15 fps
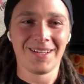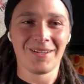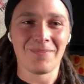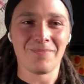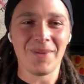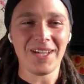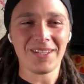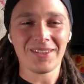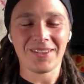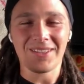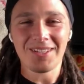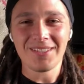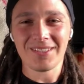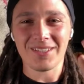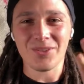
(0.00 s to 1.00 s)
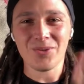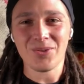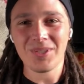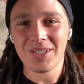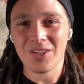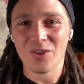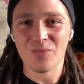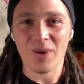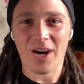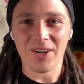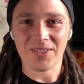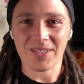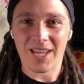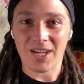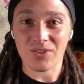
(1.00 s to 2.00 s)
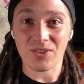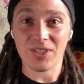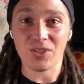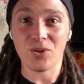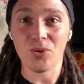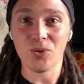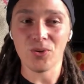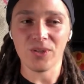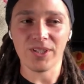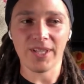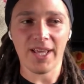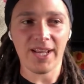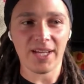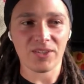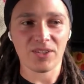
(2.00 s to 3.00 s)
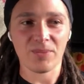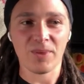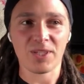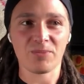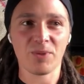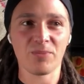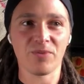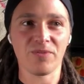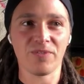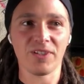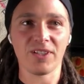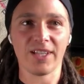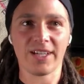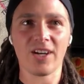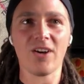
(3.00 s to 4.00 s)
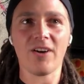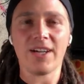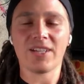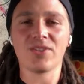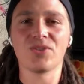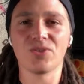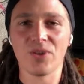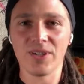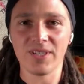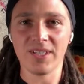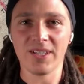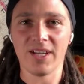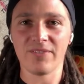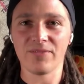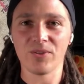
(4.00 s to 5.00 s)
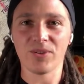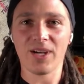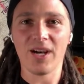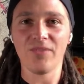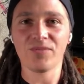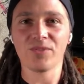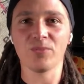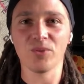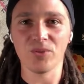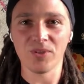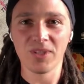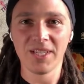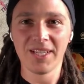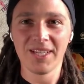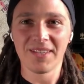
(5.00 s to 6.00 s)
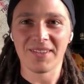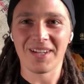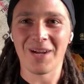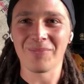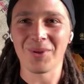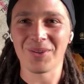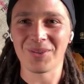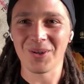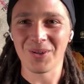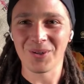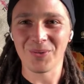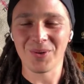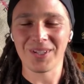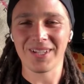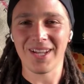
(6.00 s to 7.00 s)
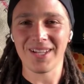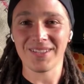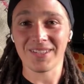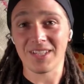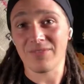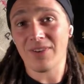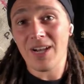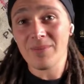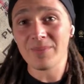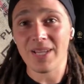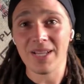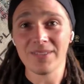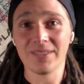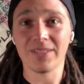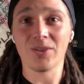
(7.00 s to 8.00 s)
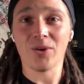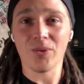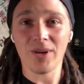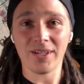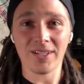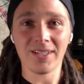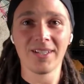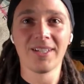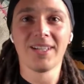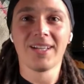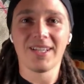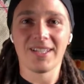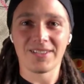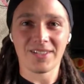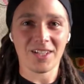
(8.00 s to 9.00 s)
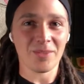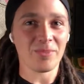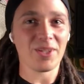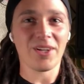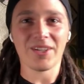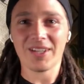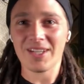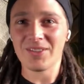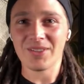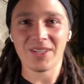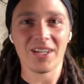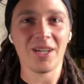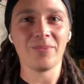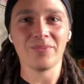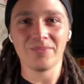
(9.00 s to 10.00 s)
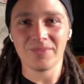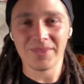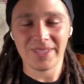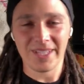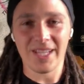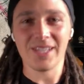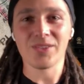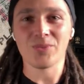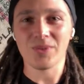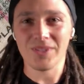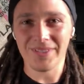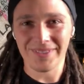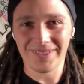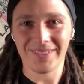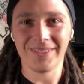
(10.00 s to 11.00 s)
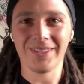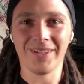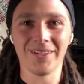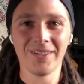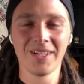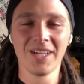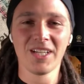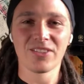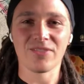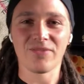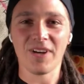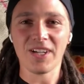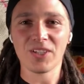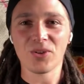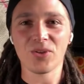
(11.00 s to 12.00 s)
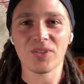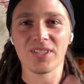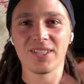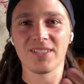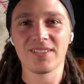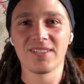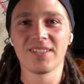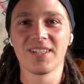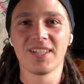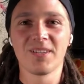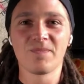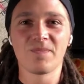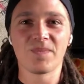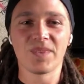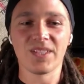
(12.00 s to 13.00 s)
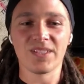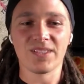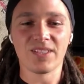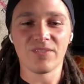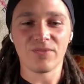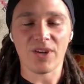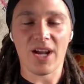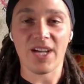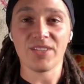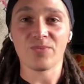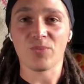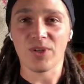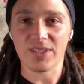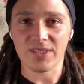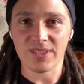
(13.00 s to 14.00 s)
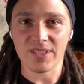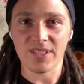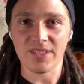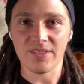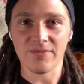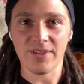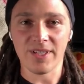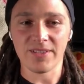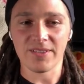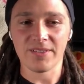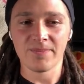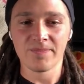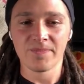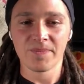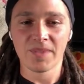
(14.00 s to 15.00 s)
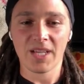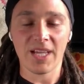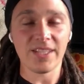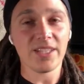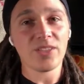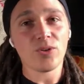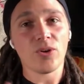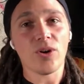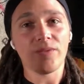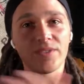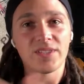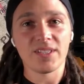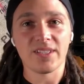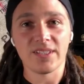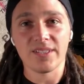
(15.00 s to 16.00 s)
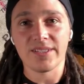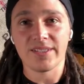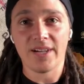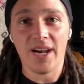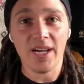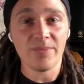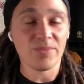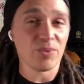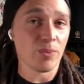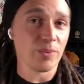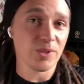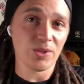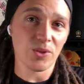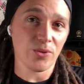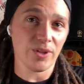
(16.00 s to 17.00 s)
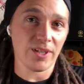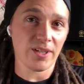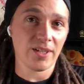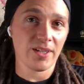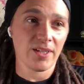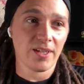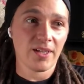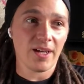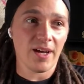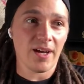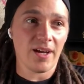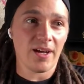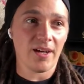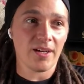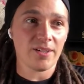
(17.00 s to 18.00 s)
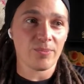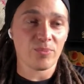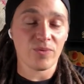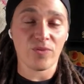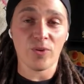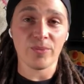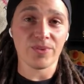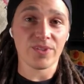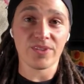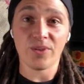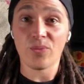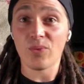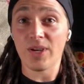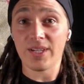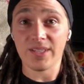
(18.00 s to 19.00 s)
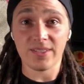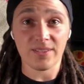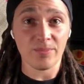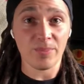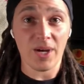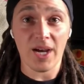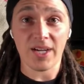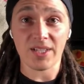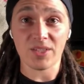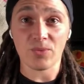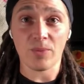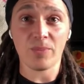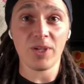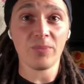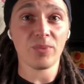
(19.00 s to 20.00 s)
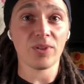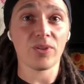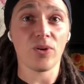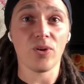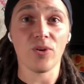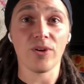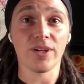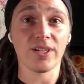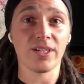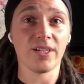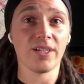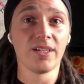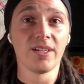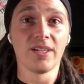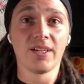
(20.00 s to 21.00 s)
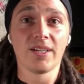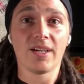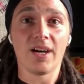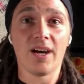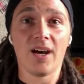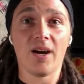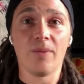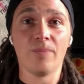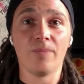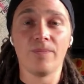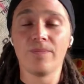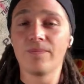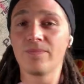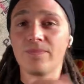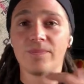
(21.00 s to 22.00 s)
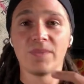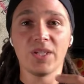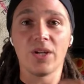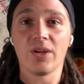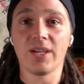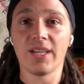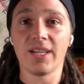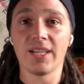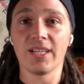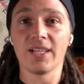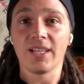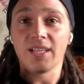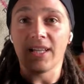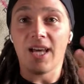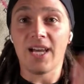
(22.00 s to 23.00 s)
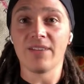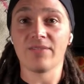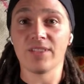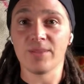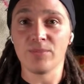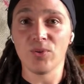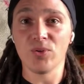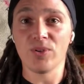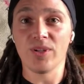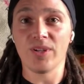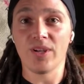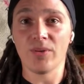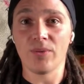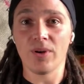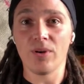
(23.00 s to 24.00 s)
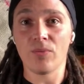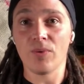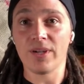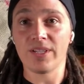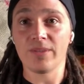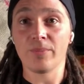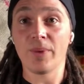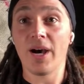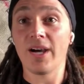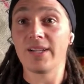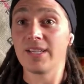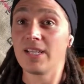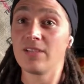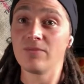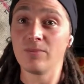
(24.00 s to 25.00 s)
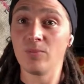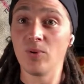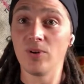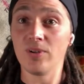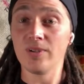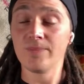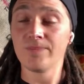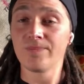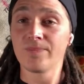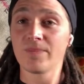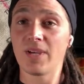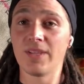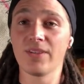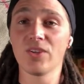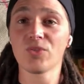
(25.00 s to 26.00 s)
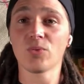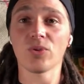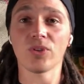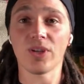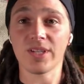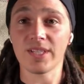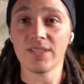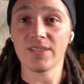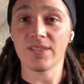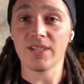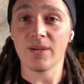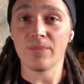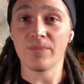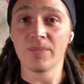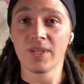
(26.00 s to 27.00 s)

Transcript: make the things that you think are embarrassing actually cool, and that actually makes people feel like, oh, I can join in. I feel comfortable that I'm not the only one dancing. If I'm dancing already, it's going to be okay. You can come dance with us, you know? So finding all these different icebreakers at these events. And then there were obviously the times when we were doing performances at weddings and parties where people are already, you know, in a lively mood and are ready to party even more. And those were a lot easier